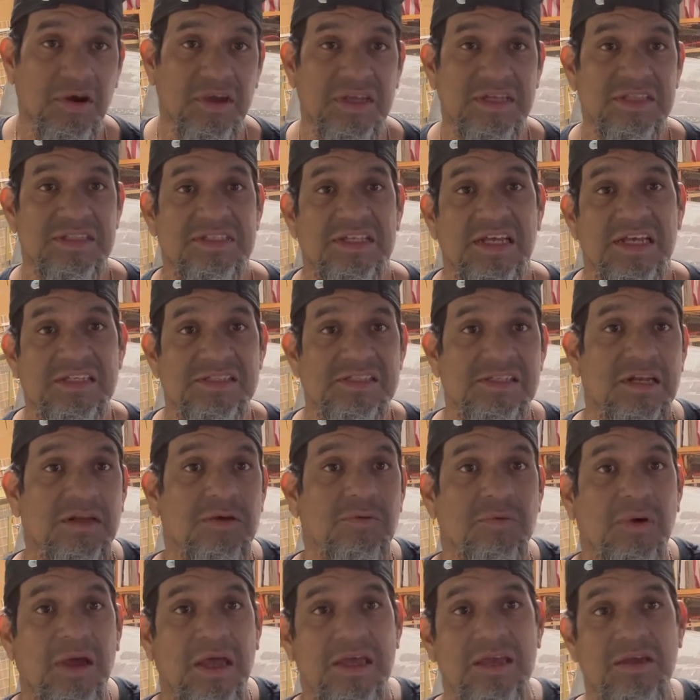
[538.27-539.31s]
He tested it
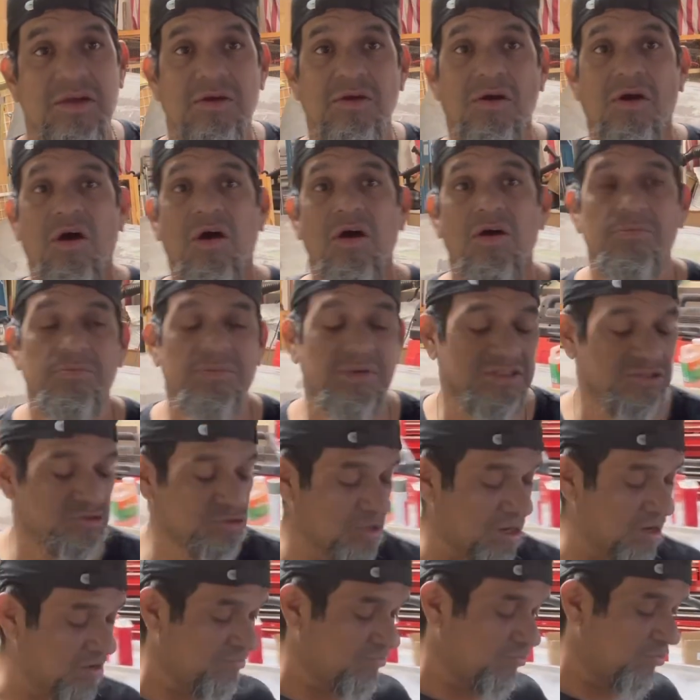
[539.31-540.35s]
right here on my
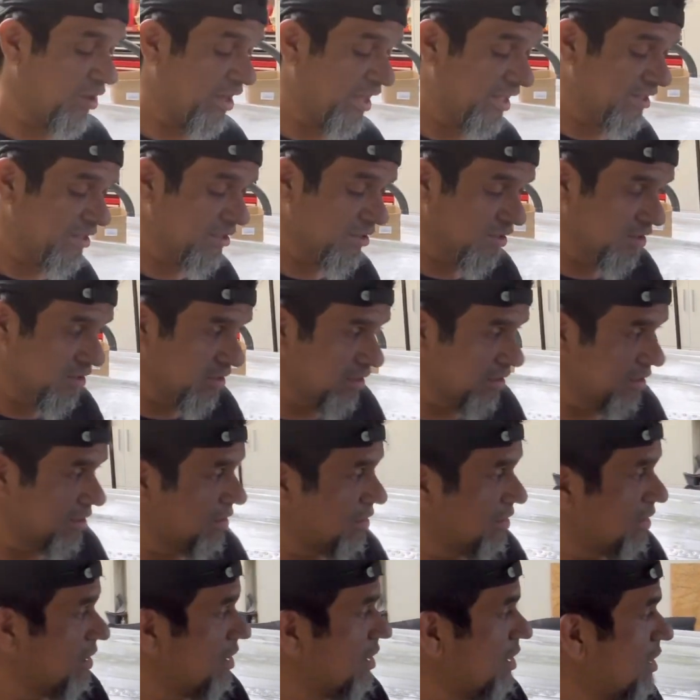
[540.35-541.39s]
driveway.
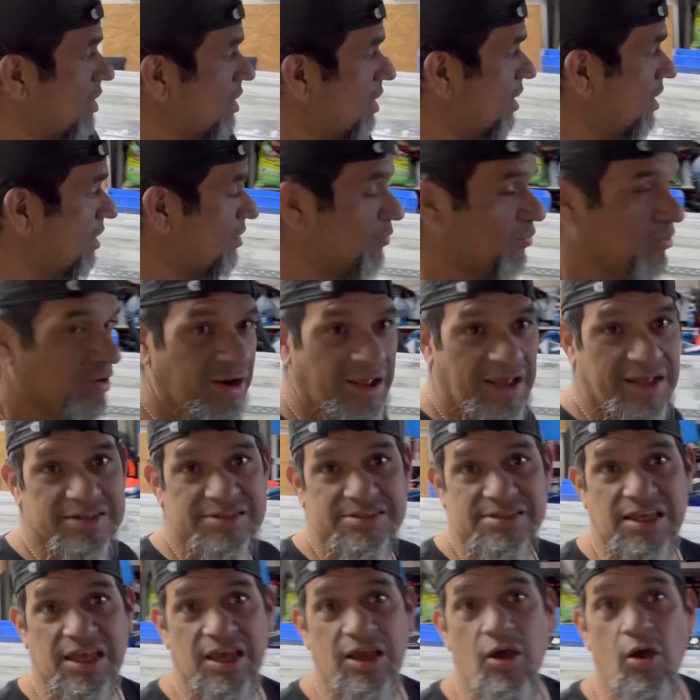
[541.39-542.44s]
And when I
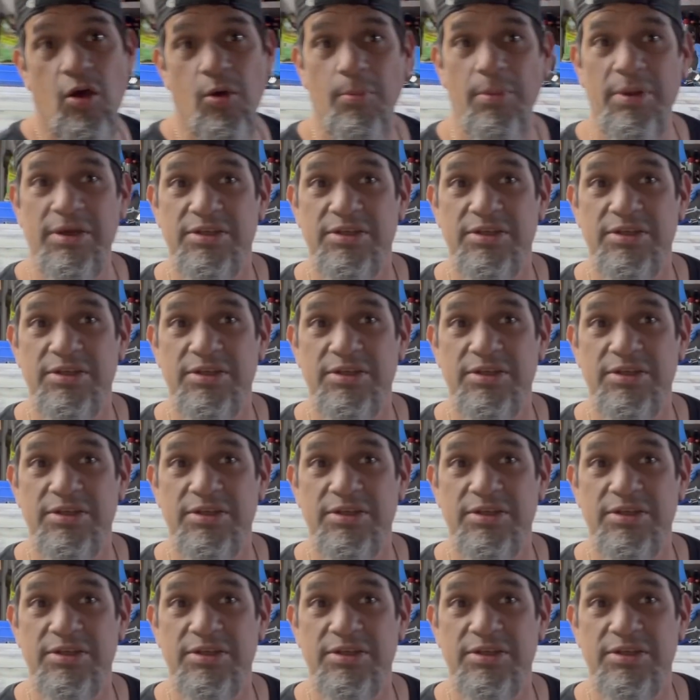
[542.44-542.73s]
say on my